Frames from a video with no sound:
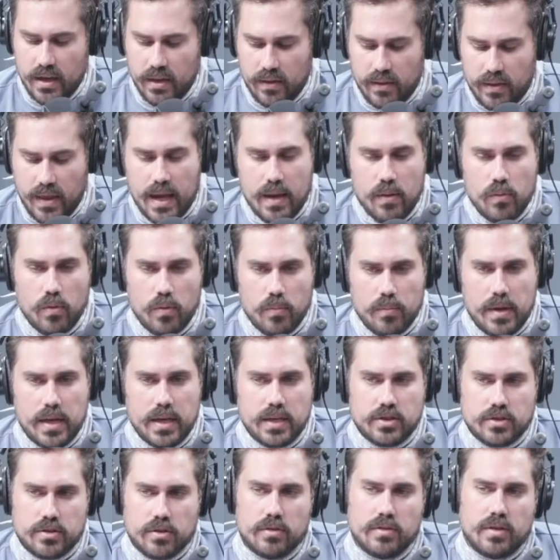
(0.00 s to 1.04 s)
they will make
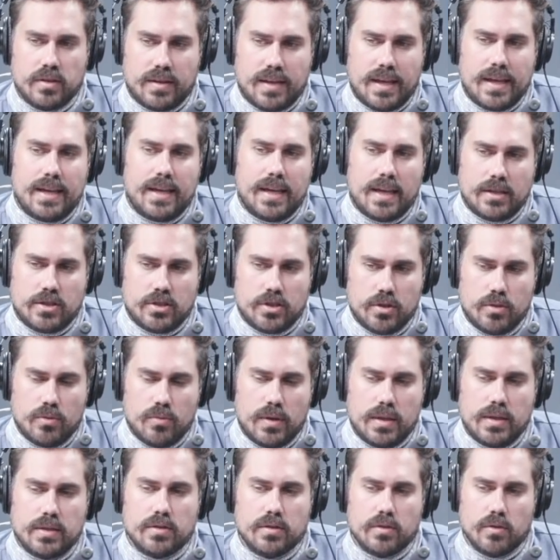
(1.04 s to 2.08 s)
sure that they get you
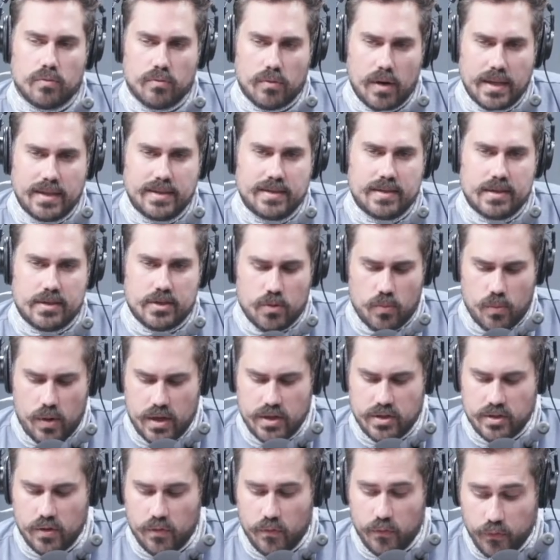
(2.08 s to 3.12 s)
into the right
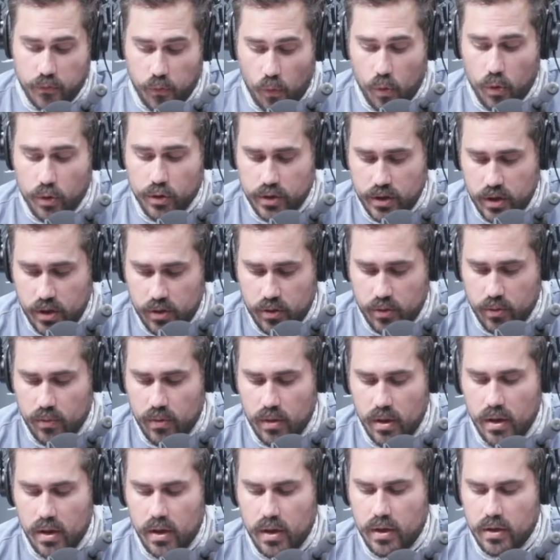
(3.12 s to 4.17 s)
situation for you
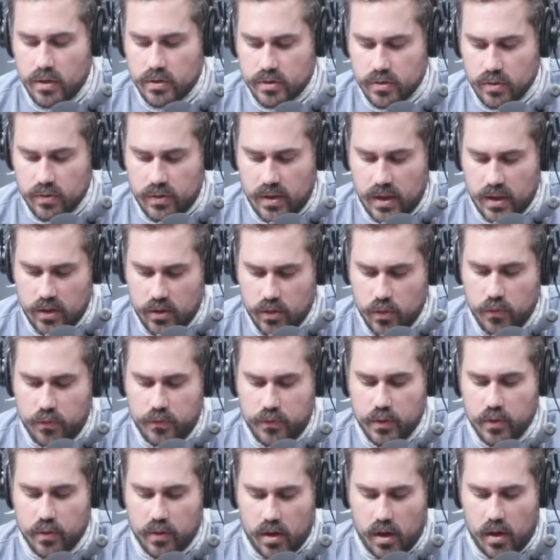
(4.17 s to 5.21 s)
so that you
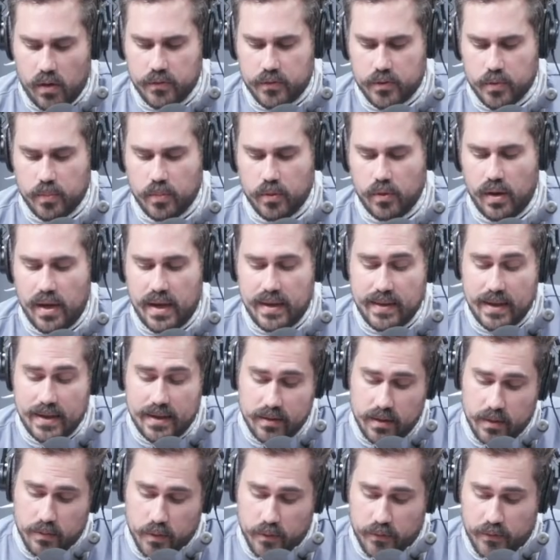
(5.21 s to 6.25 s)
feel comfortable. And they
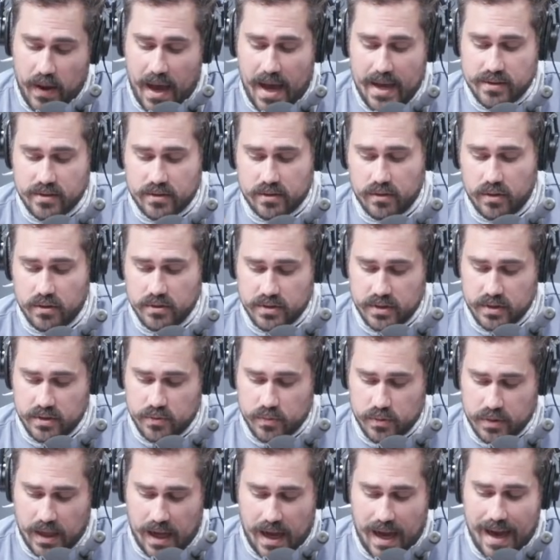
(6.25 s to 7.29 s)
deliver fast closings
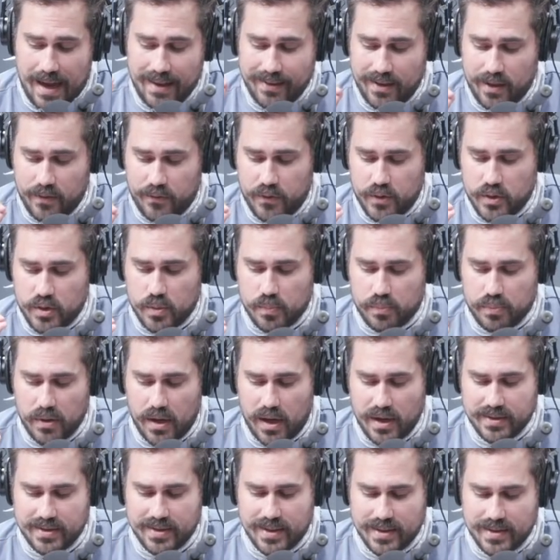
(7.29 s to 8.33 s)
with a highly efficient
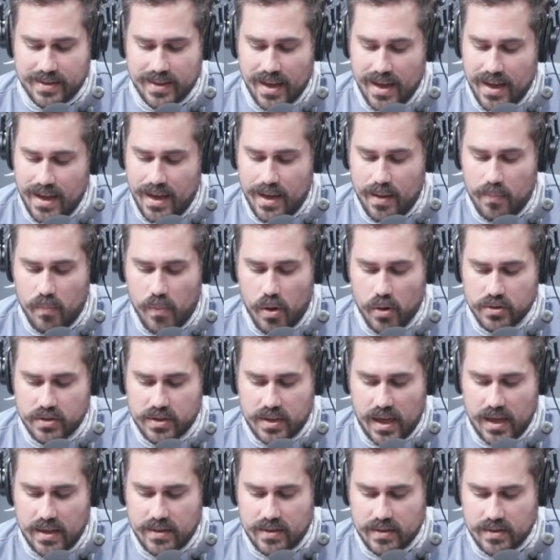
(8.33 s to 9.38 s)
process. In most
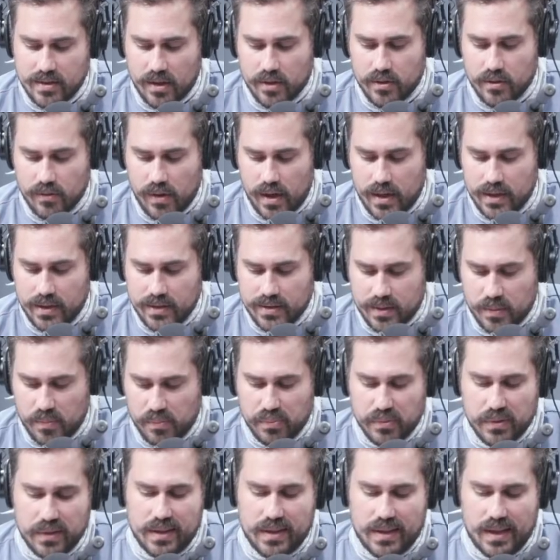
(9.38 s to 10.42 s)
cases, underwriting is
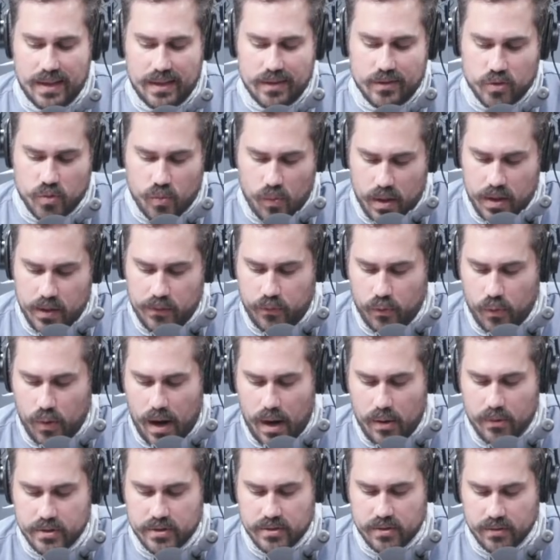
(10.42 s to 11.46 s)
complete in 24
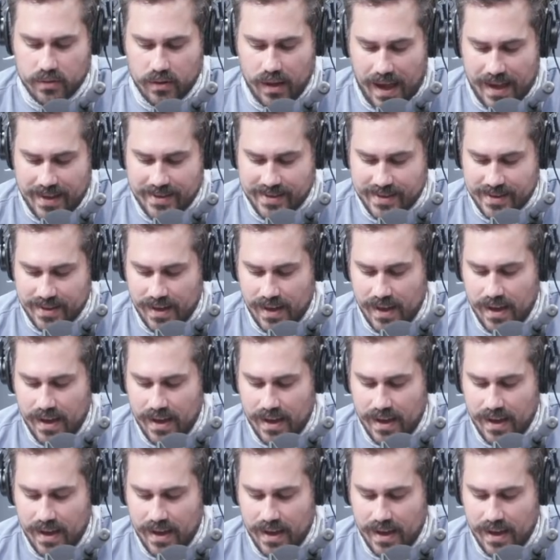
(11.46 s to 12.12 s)
hours or less.